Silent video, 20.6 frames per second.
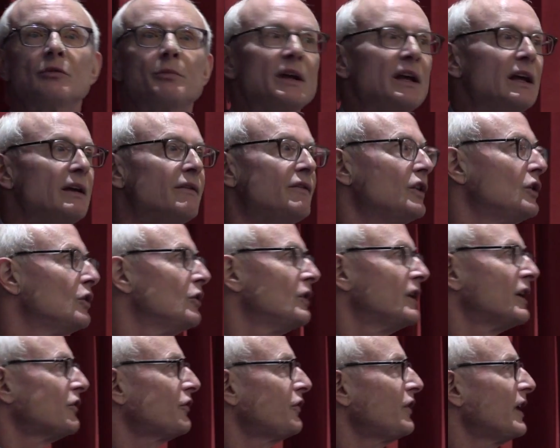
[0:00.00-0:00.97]
to be
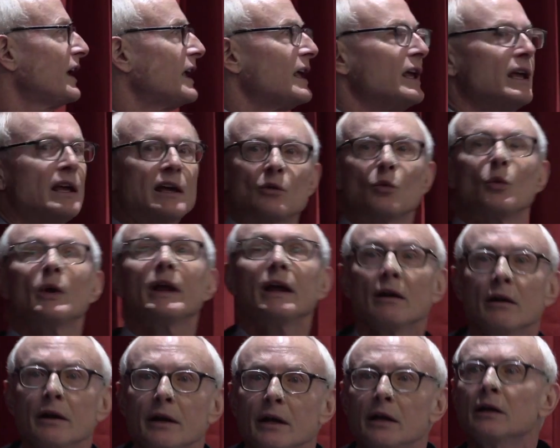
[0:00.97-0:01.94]
viewed as flaky and
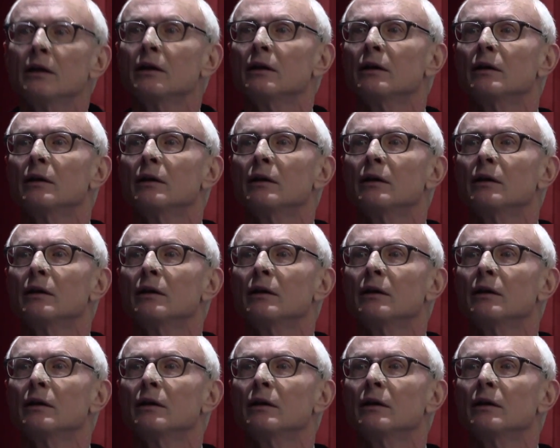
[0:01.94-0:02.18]
weird